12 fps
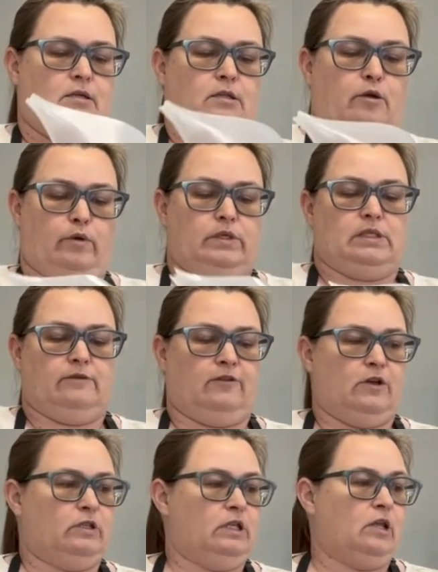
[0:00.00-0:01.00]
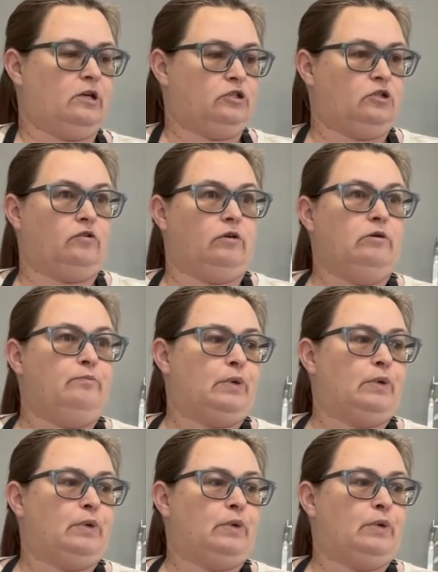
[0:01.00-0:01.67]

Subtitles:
there was a fairly large group,